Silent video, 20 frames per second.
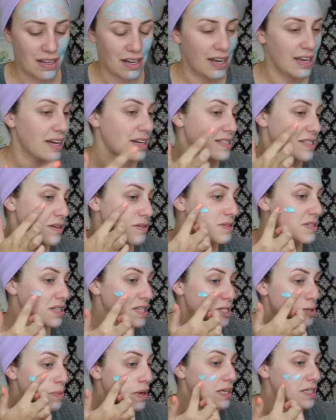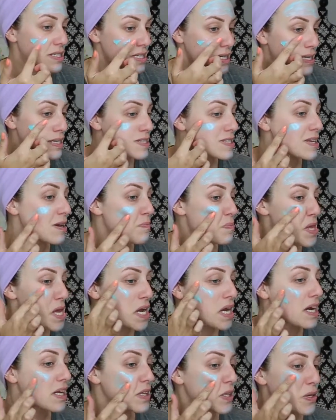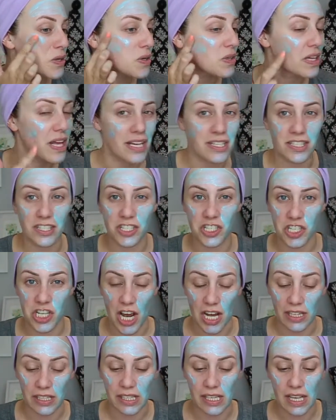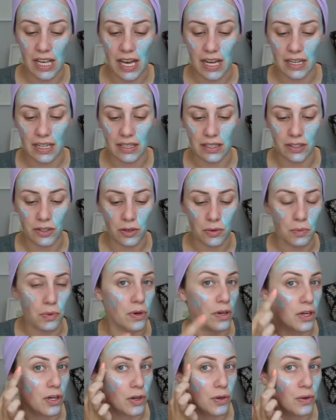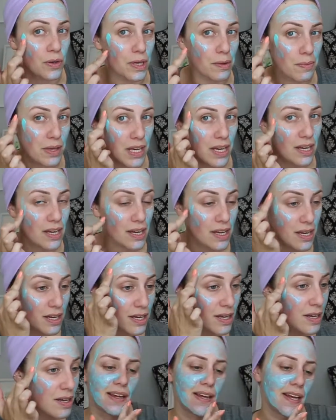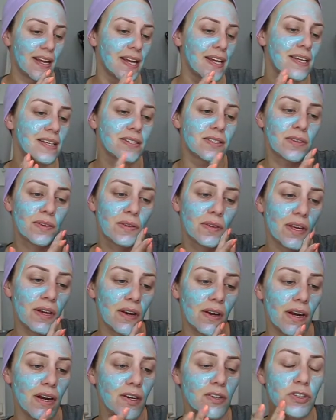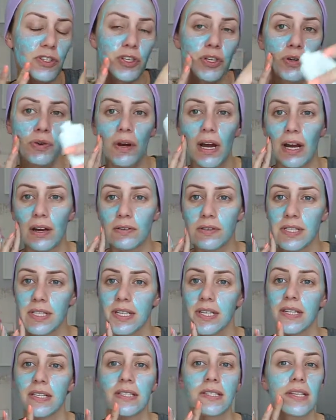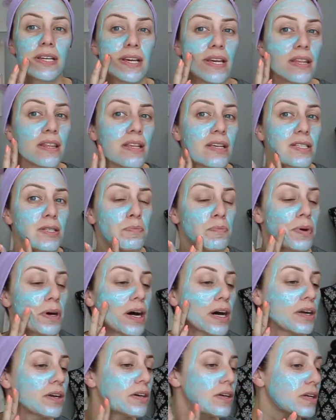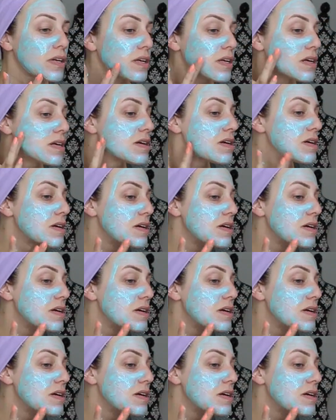I guess I was expecting something a little less jelly and a little more creamy. So there are 2 ounces in this bottle.